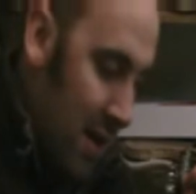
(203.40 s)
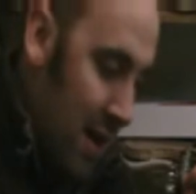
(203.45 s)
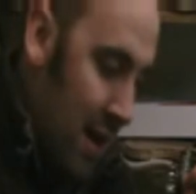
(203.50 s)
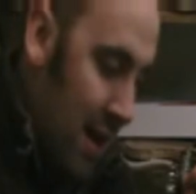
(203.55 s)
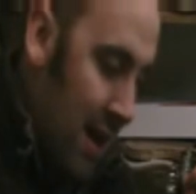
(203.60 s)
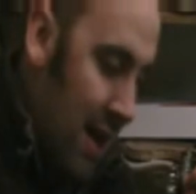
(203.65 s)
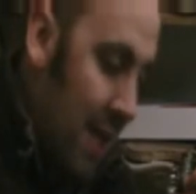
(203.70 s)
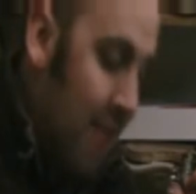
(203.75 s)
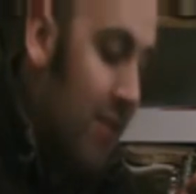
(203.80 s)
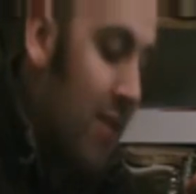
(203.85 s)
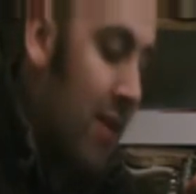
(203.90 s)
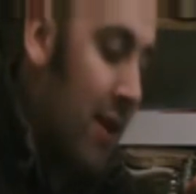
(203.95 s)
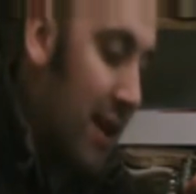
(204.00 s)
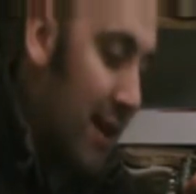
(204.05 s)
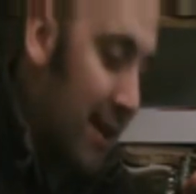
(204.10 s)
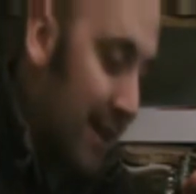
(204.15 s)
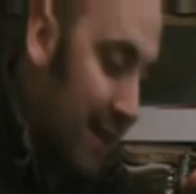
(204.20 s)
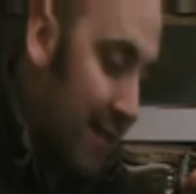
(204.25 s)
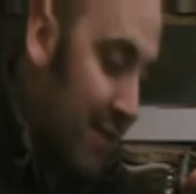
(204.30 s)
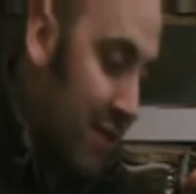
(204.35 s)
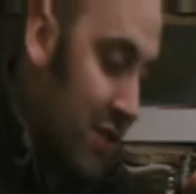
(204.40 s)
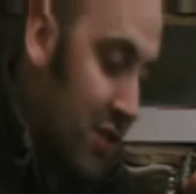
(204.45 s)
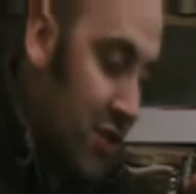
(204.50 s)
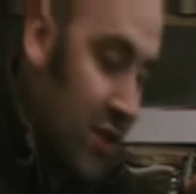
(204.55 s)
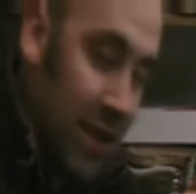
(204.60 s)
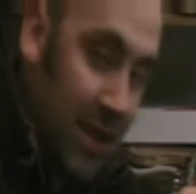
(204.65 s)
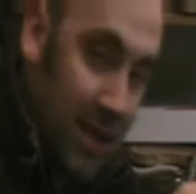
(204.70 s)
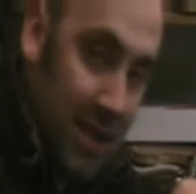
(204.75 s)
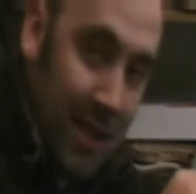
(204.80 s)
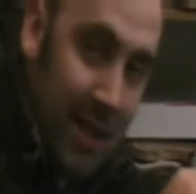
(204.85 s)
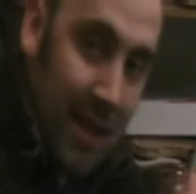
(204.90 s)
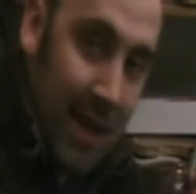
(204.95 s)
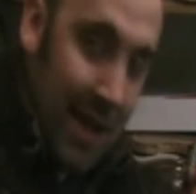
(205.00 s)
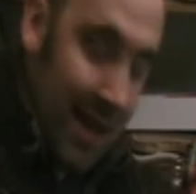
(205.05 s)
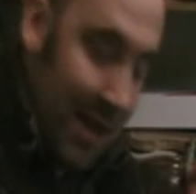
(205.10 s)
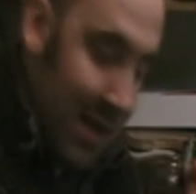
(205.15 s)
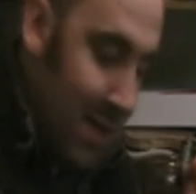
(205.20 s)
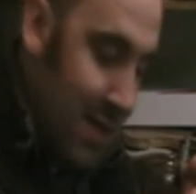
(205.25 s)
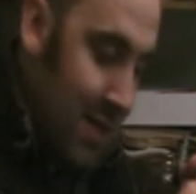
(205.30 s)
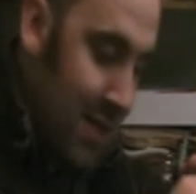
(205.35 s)
it gives the strings a
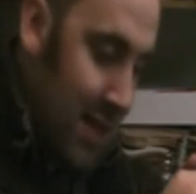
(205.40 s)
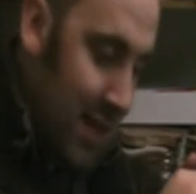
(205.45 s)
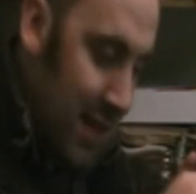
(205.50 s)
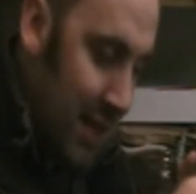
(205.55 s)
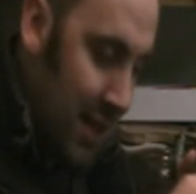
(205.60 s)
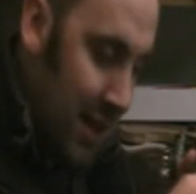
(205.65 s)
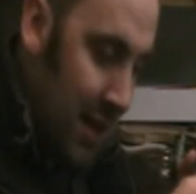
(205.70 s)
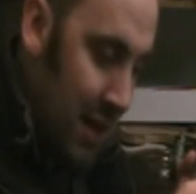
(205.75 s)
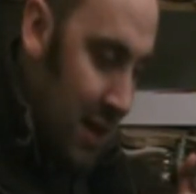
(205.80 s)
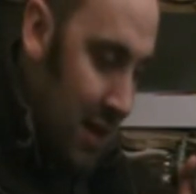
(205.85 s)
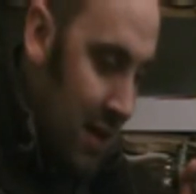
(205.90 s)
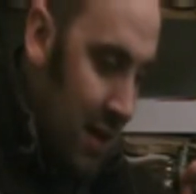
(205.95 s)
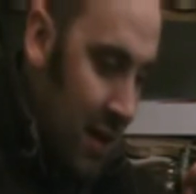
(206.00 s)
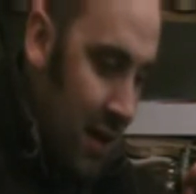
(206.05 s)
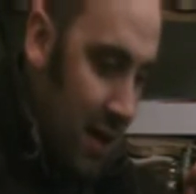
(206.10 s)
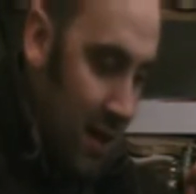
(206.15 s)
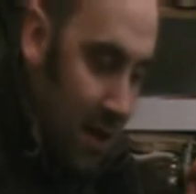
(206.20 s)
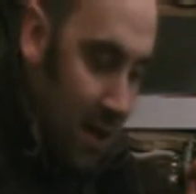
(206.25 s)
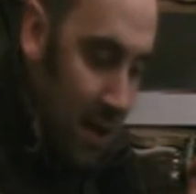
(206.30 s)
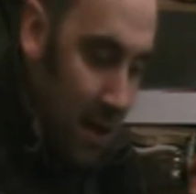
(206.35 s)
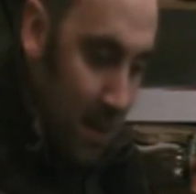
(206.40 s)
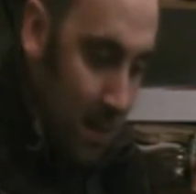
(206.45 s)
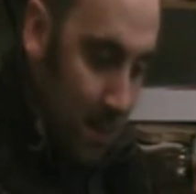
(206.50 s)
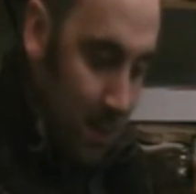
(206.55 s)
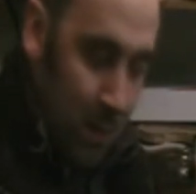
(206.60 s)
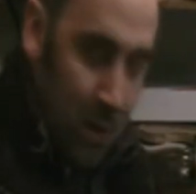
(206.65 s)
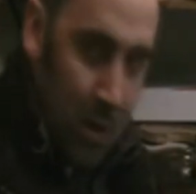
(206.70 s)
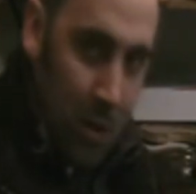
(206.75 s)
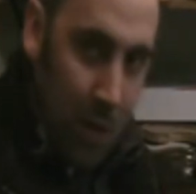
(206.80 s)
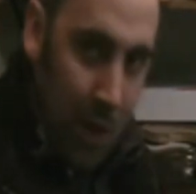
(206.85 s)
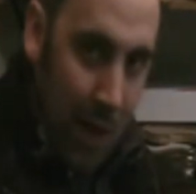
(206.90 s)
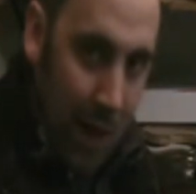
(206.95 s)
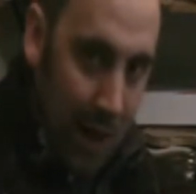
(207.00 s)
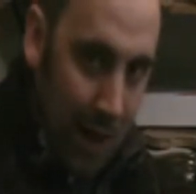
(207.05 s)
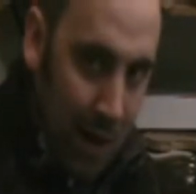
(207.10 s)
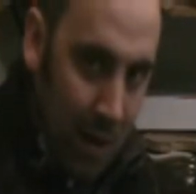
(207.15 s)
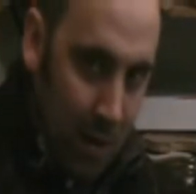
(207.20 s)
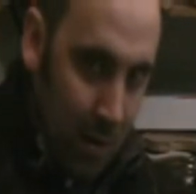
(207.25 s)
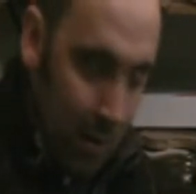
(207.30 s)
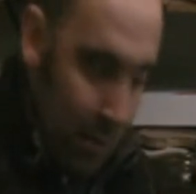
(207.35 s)
tendency to
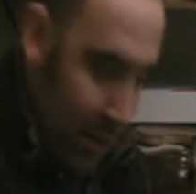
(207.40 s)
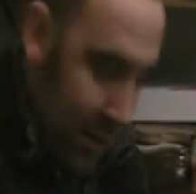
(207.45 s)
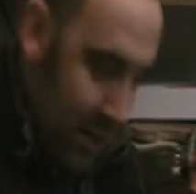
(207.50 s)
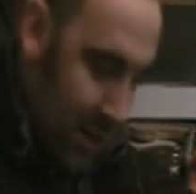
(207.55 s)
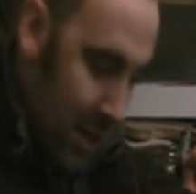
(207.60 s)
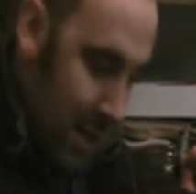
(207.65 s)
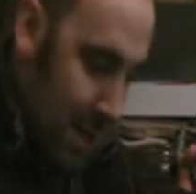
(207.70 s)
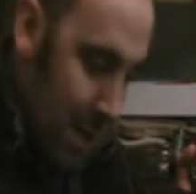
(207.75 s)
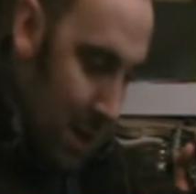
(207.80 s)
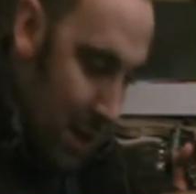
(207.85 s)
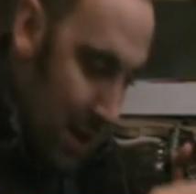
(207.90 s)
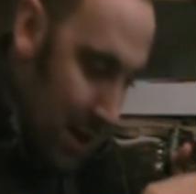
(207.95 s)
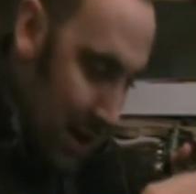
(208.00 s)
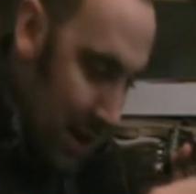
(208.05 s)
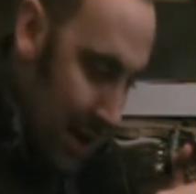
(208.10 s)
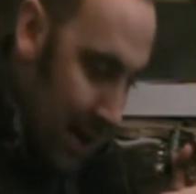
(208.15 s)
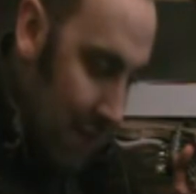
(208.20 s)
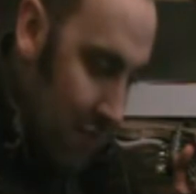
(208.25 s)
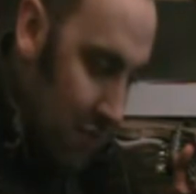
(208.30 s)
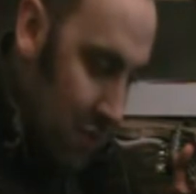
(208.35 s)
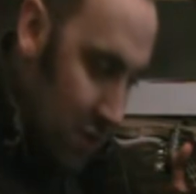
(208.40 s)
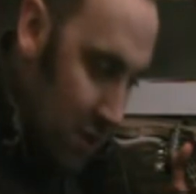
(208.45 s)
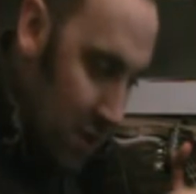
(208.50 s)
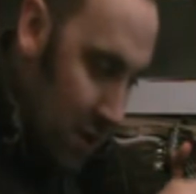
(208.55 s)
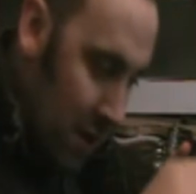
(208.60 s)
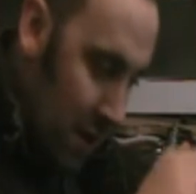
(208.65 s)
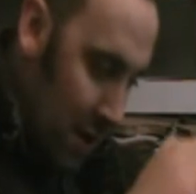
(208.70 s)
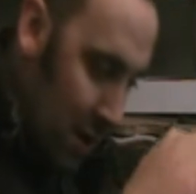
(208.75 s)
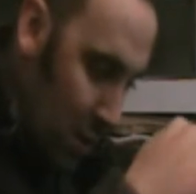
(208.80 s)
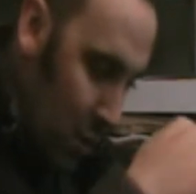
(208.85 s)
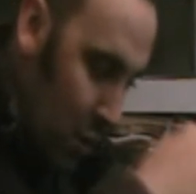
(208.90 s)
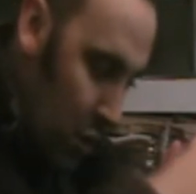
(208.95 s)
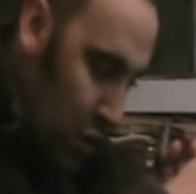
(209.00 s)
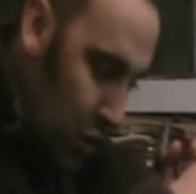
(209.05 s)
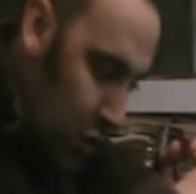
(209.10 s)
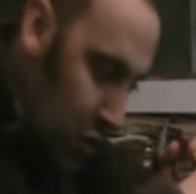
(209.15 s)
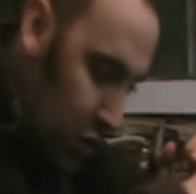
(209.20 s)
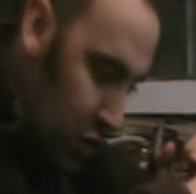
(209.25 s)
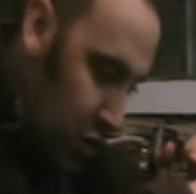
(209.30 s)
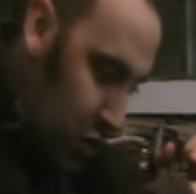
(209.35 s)
rattle when it's up there. It gives,
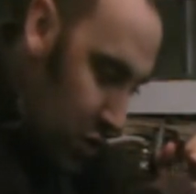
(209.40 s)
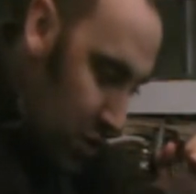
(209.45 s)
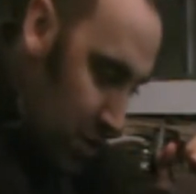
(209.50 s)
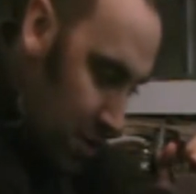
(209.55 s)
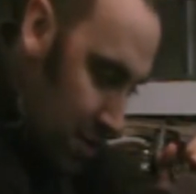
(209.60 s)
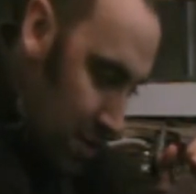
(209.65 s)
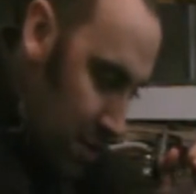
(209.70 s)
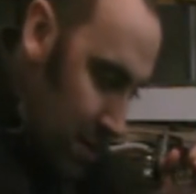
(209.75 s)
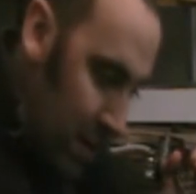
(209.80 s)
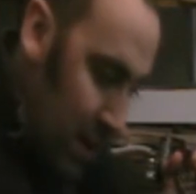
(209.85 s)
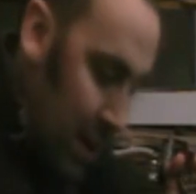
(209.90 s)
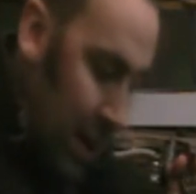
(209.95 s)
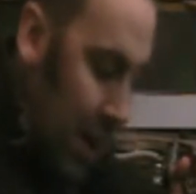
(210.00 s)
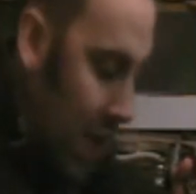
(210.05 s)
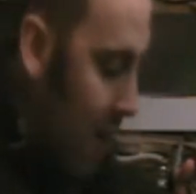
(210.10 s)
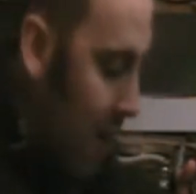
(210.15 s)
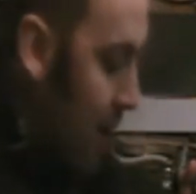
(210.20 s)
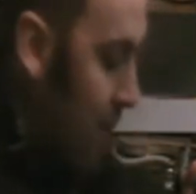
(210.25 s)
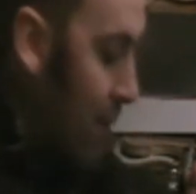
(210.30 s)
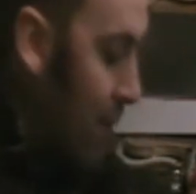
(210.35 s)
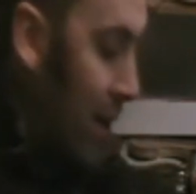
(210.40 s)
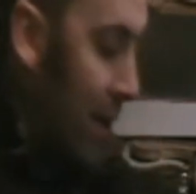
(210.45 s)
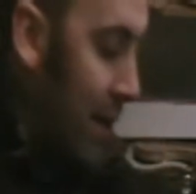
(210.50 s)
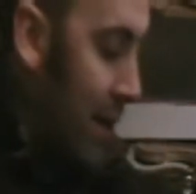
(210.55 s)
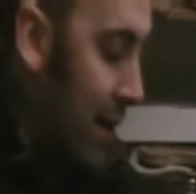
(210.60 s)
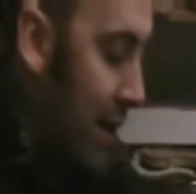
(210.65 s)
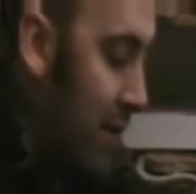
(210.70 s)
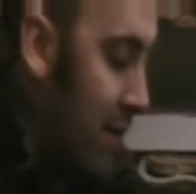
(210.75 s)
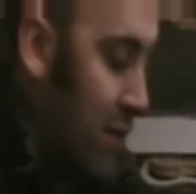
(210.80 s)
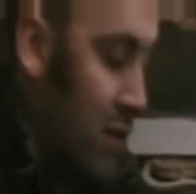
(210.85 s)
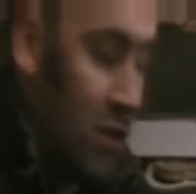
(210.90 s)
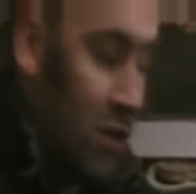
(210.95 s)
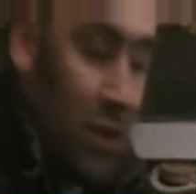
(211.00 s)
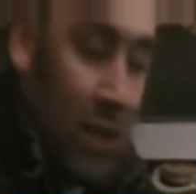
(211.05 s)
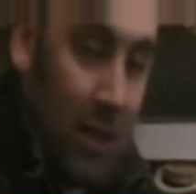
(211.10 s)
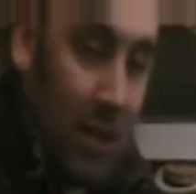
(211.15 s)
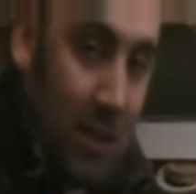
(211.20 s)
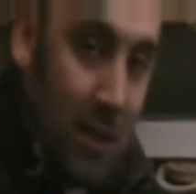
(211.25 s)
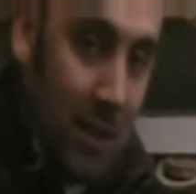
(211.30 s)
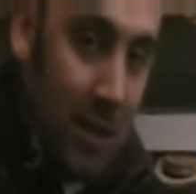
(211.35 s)
once you strum here, it really gives the
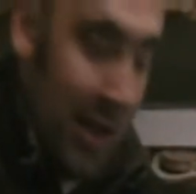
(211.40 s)
strings a